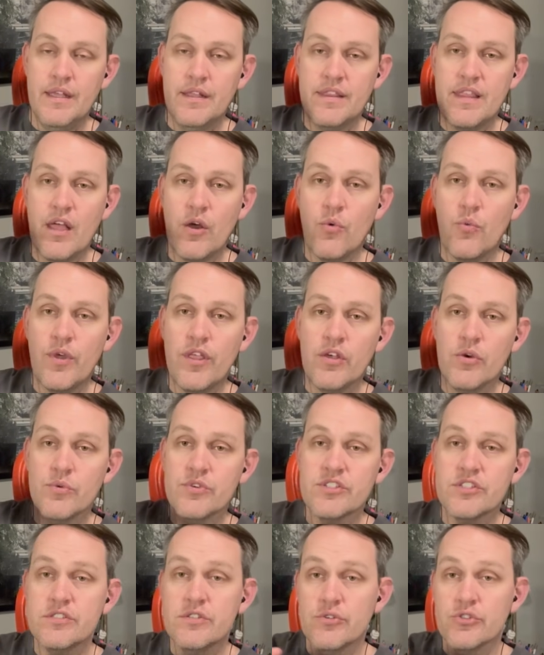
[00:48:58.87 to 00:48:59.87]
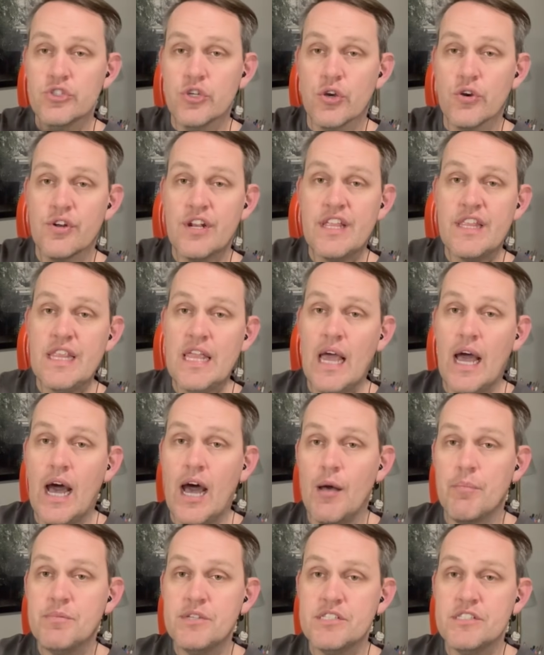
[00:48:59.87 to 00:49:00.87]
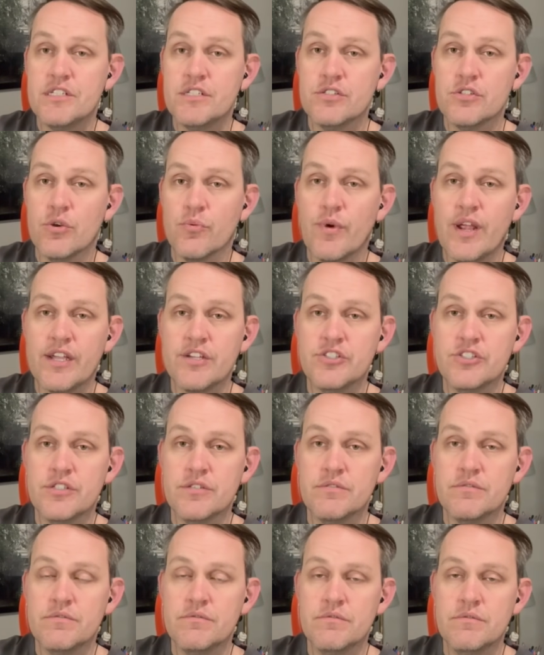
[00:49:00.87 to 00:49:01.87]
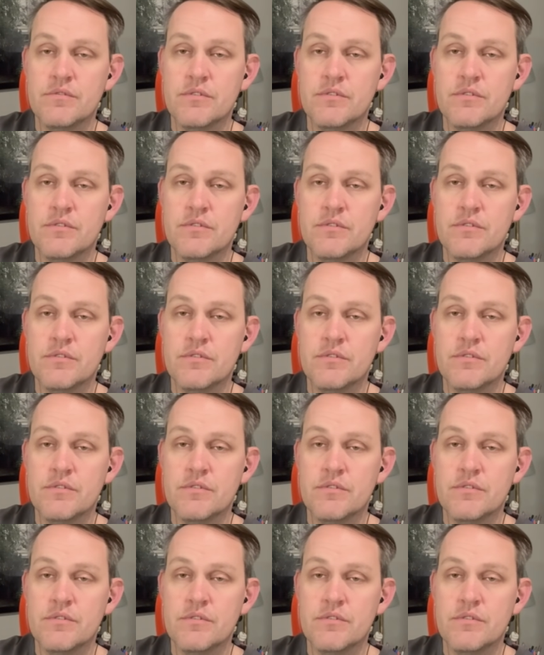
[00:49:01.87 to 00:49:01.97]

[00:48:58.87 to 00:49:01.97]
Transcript: that wheel was still turning the opposite direction.